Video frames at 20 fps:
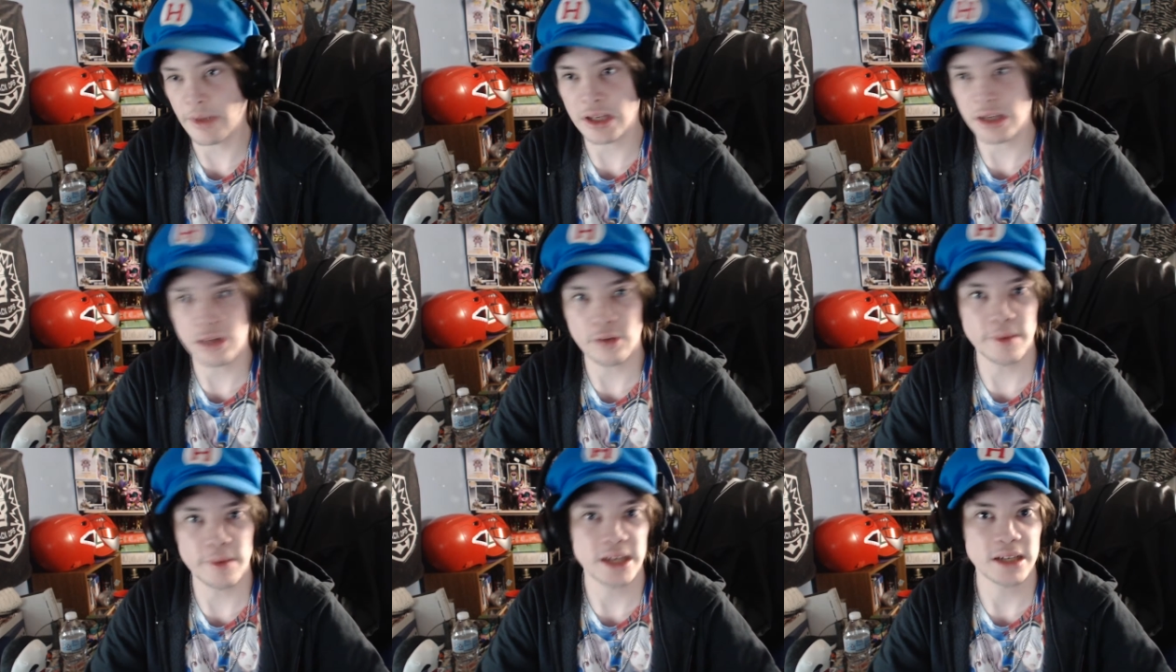
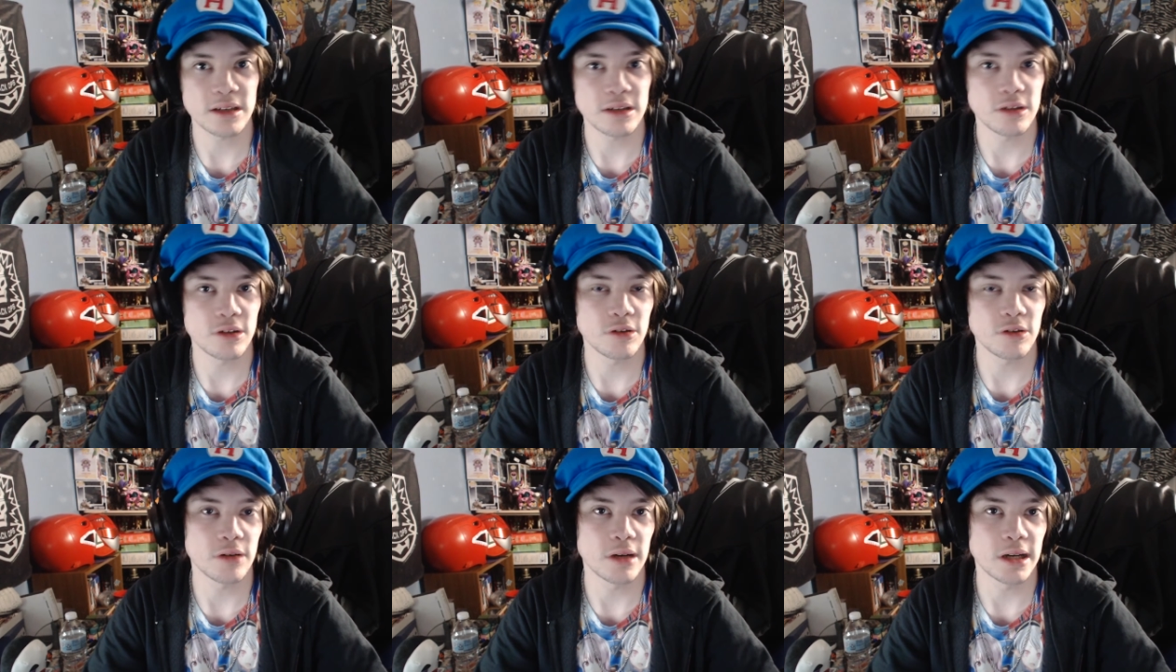go back and
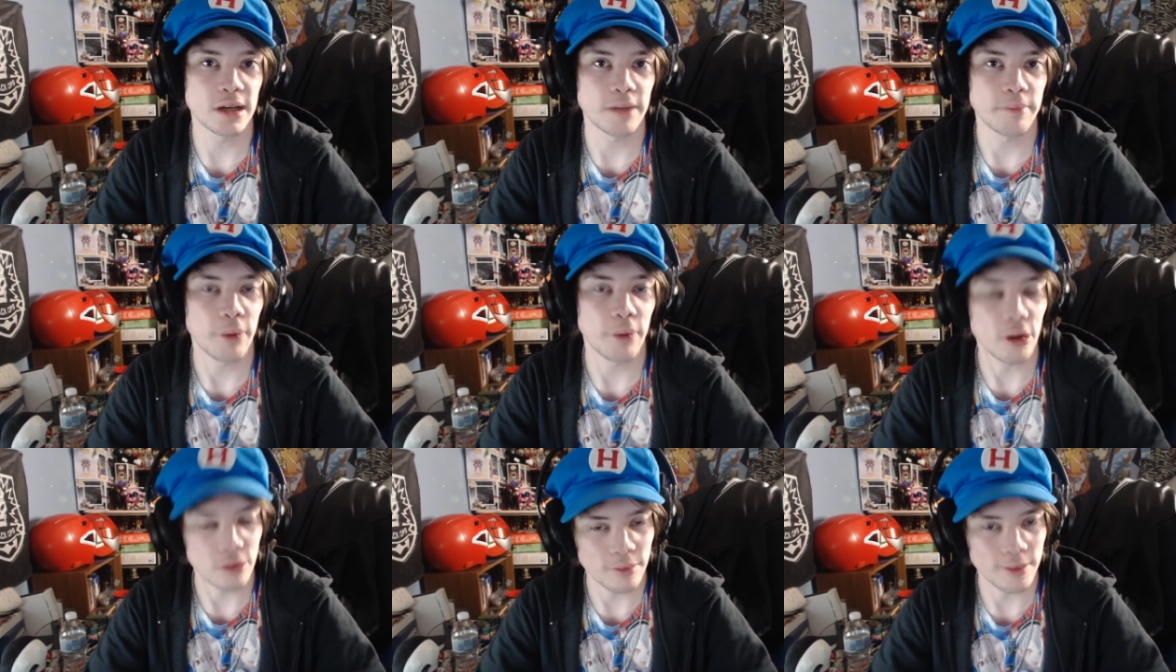do uh,
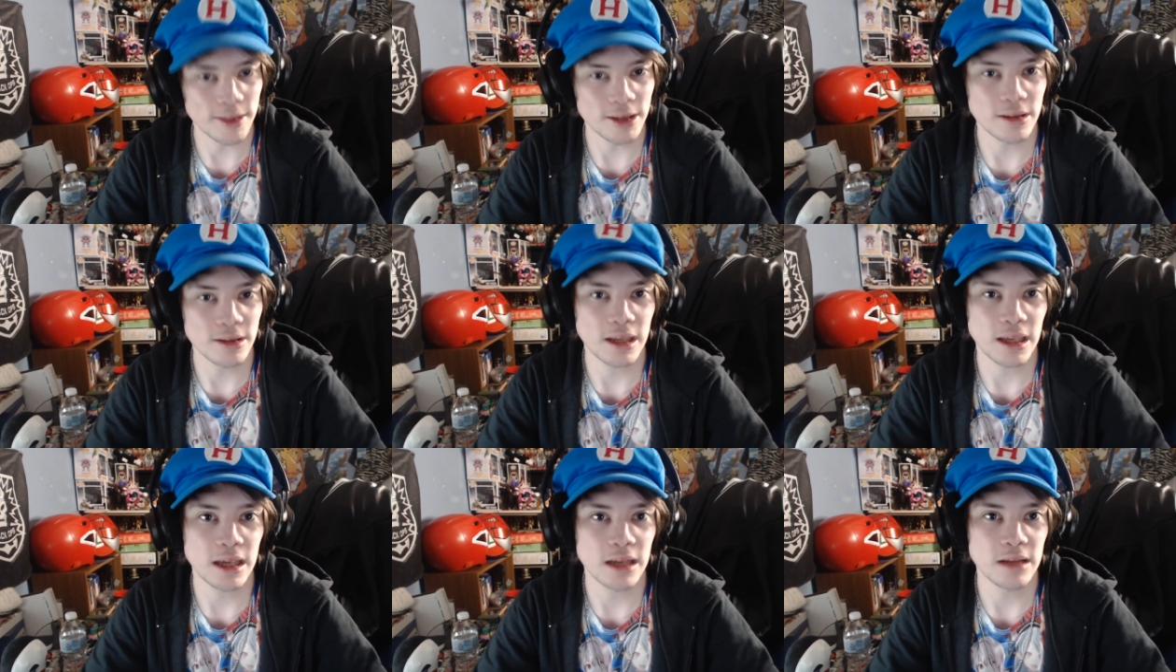
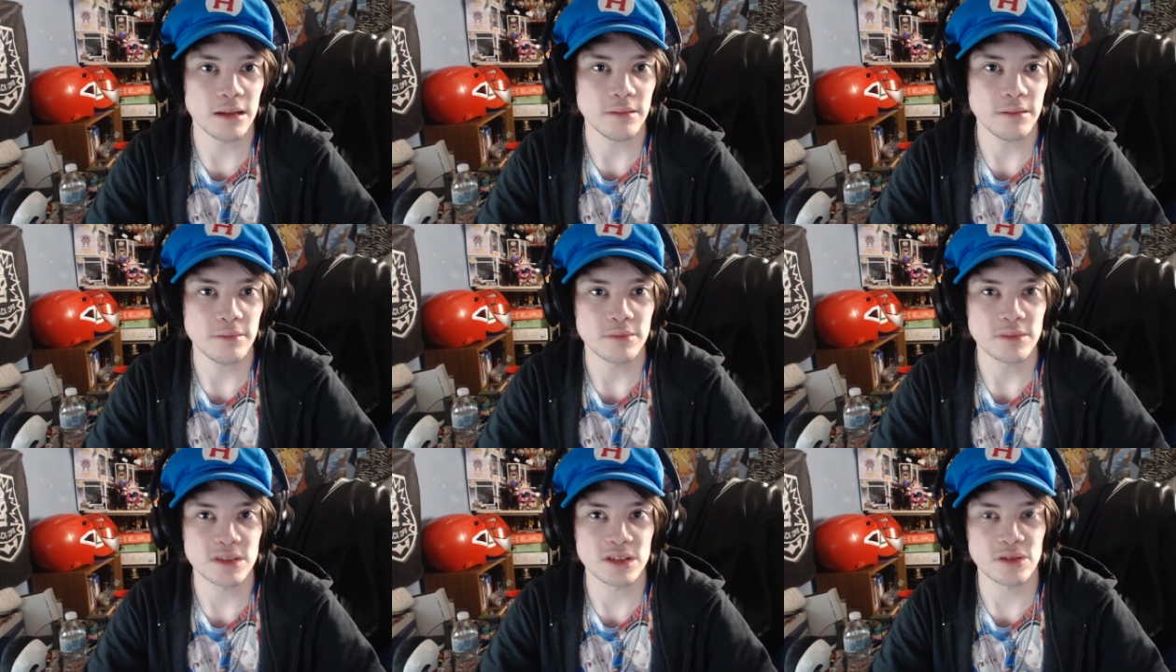Pokemon again,
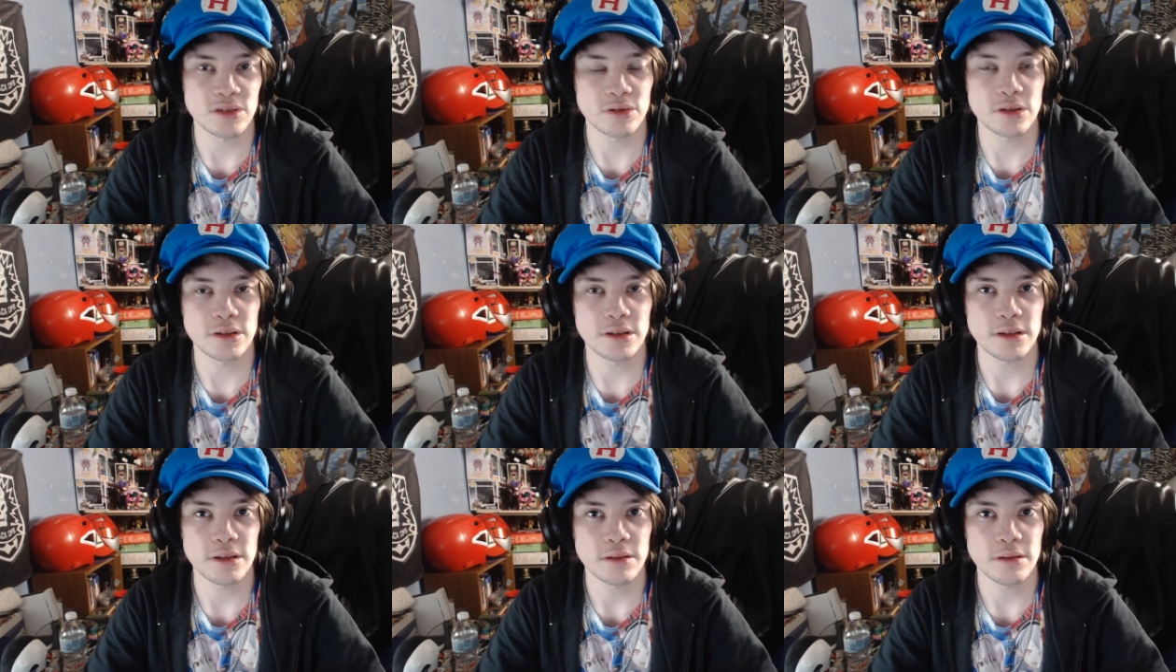
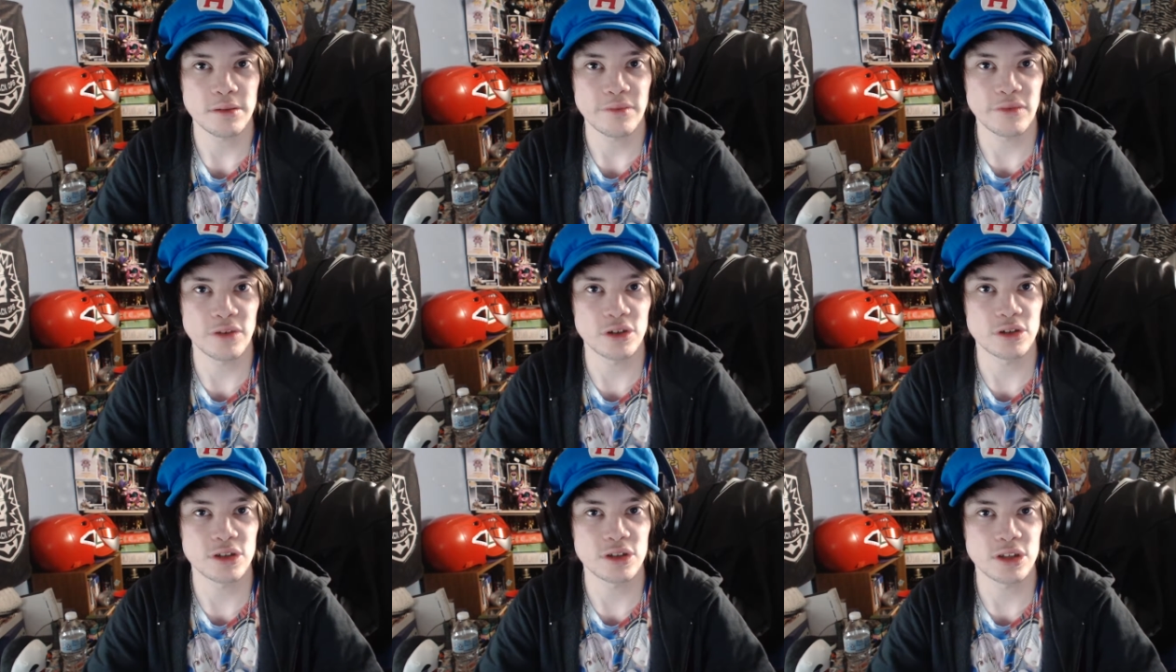Sword
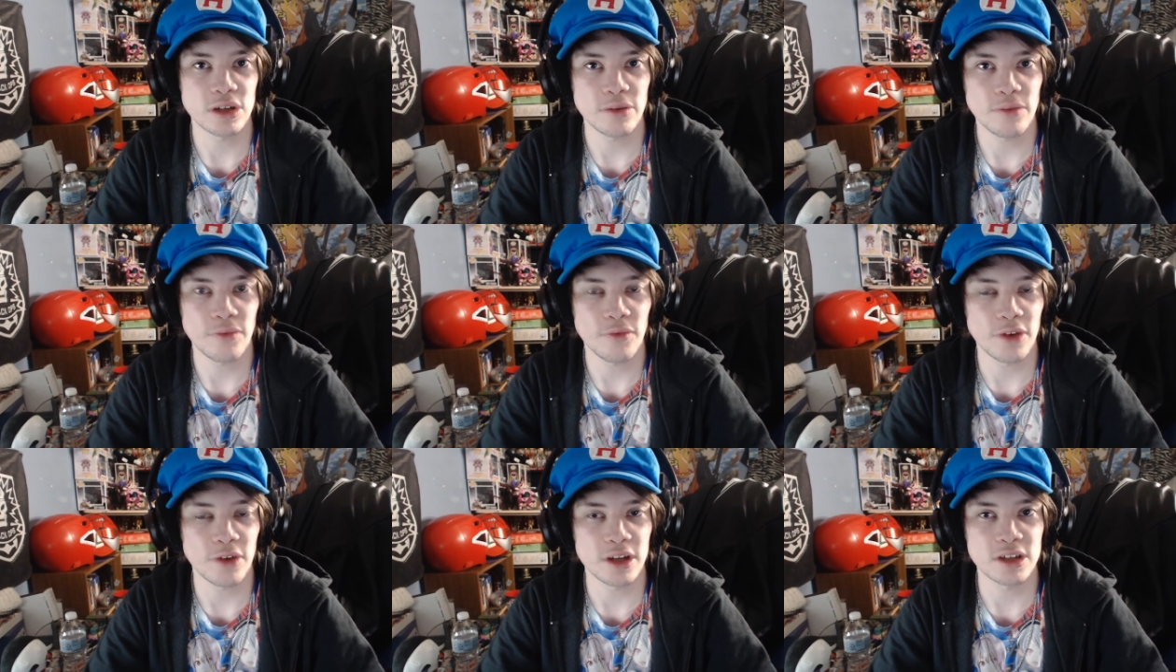version,
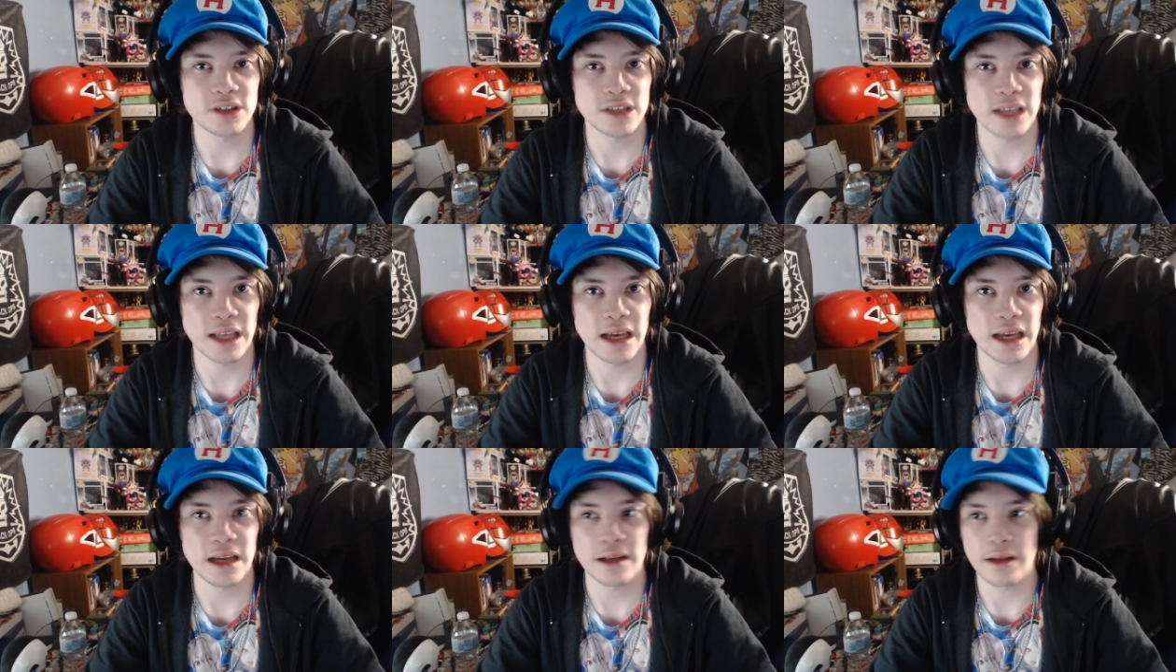finish
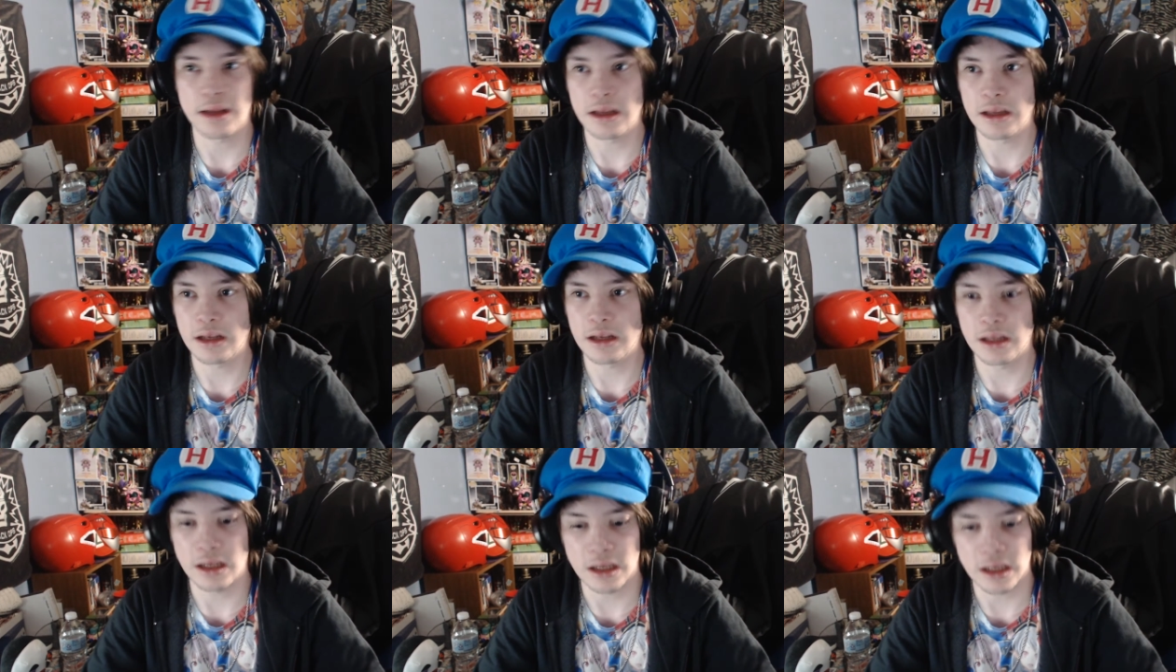that
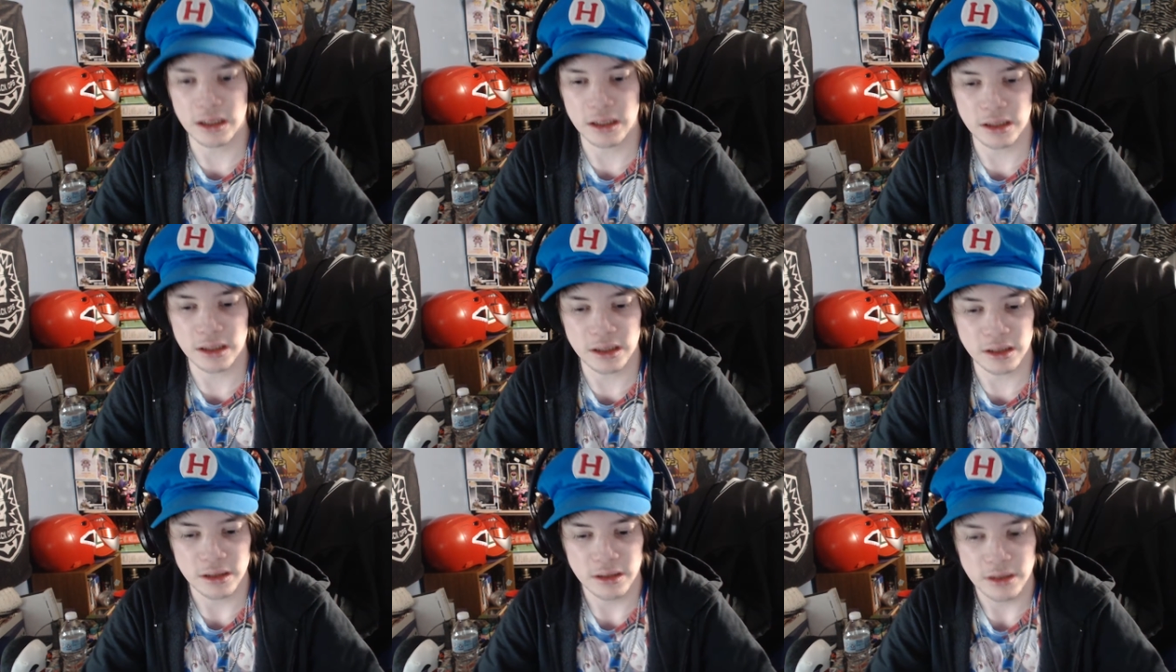in a
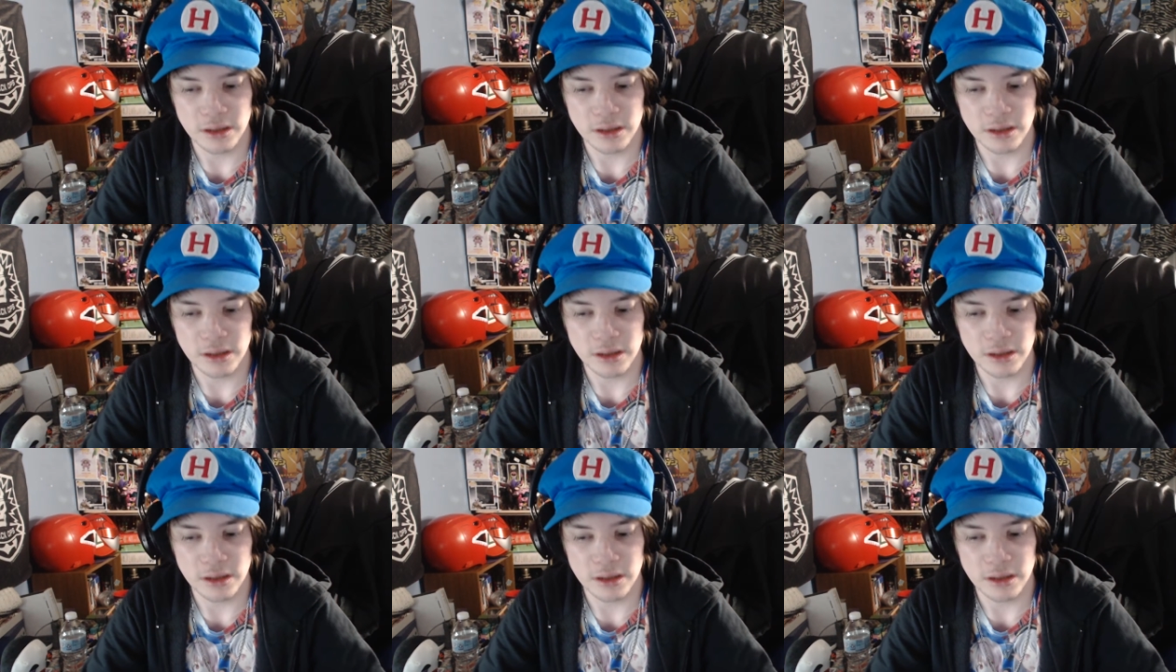uh,